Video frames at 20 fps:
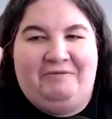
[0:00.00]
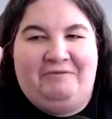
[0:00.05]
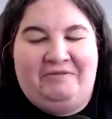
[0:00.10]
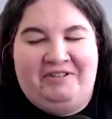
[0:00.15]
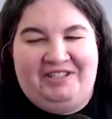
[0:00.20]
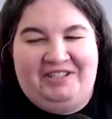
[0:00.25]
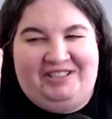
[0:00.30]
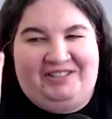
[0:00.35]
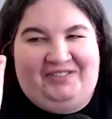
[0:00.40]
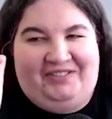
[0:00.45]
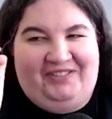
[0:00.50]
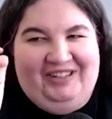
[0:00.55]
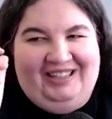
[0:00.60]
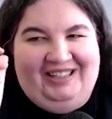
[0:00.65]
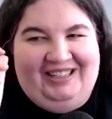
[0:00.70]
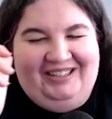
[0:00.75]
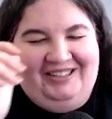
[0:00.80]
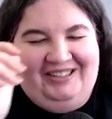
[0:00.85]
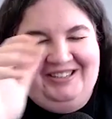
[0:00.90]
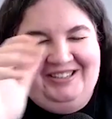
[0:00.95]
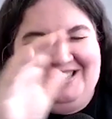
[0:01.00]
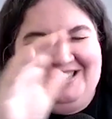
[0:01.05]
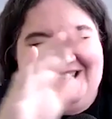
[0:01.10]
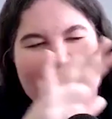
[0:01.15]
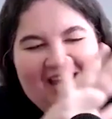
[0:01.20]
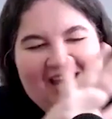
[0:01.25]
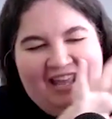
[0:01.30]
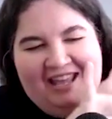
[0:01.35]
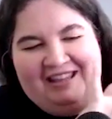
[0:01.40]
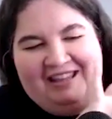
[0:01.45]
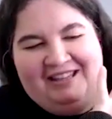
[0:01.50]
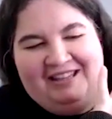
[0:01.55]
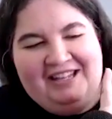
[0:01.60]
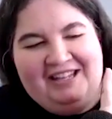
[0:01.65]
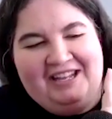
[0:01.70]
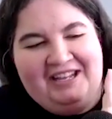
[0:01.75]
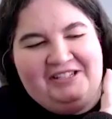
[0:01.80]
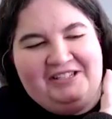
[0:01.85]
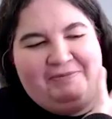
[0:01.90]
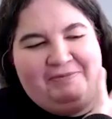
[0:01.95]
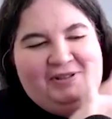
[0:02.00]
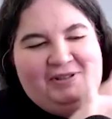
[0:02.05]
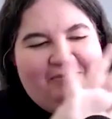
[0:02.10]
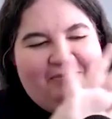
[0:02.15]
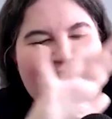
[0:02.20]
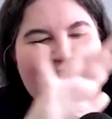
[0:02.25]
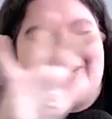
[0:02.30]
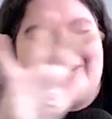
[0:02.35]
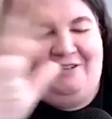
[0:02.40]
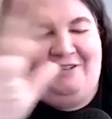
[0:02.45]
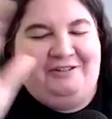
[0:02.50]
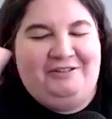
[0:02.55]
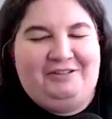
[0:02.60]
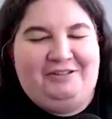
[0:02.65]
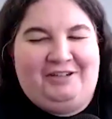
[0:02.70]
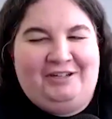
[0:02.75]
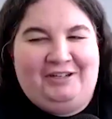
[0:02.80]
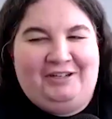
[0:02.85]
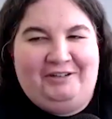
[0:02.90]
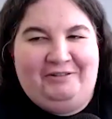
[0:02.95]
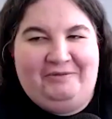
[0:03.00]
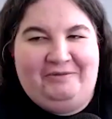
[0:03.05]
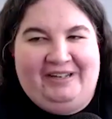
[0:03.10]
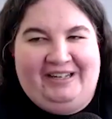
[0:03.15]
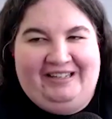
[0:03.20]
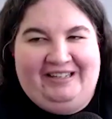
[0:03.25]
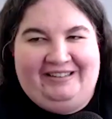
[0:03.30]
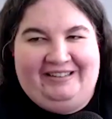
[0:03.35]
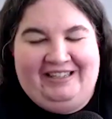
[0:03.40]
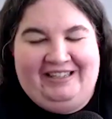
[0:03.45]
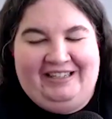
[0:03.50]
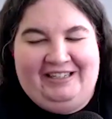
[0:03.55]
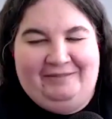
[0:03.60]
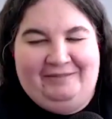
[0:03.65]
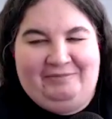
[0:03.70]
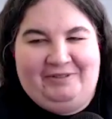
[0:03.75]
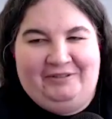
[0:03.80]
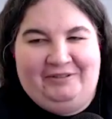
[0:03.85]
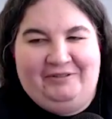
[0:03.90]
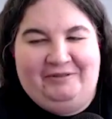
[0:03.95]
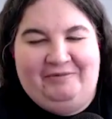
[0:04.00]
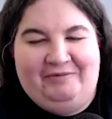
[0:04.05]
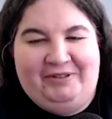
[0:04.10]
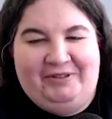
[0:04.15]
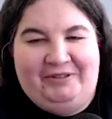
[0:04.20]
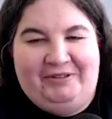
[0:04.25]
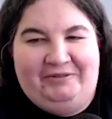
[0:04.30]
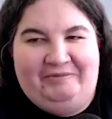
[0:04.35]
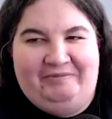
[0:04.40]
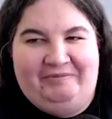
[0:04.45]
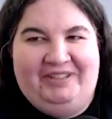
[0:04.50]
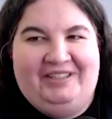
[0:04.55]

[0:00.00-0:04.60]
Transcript: Wars figures. And she put them on the, all in the hallway leading up to her room.